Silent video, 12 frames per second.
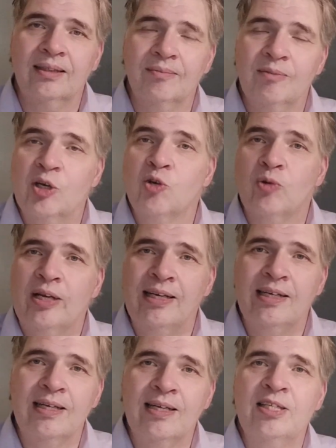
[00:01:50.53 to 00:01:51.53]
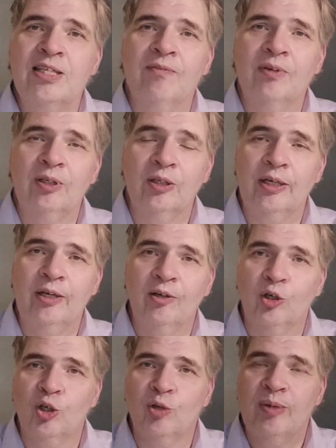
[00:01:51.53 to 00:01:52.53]
grittiness of an
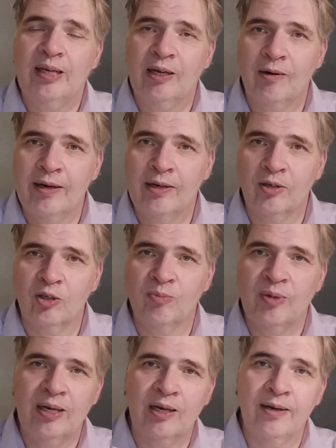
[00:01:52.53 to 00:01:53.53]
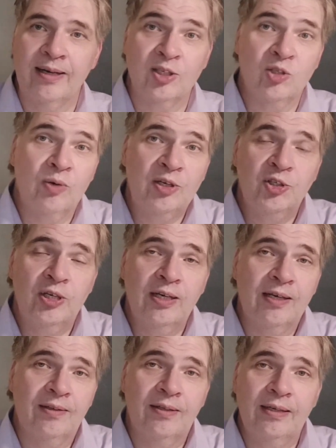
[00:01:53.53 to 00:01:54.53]
urban area switching
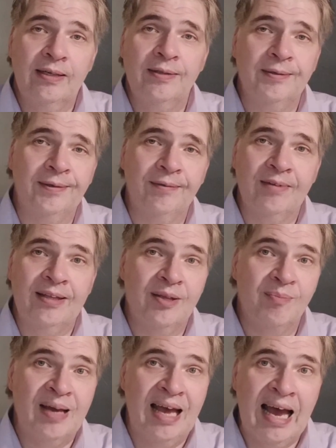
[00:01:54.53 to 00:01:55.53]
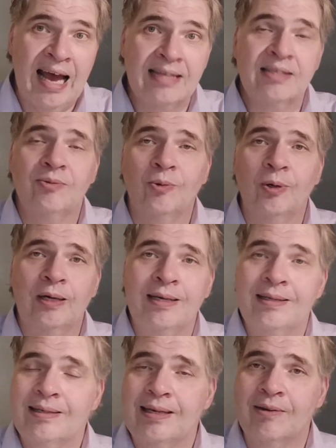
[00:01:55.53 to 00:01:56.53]
it either in the past or
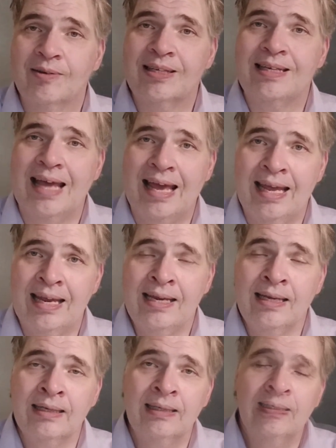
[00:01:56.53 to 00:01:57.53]
in today.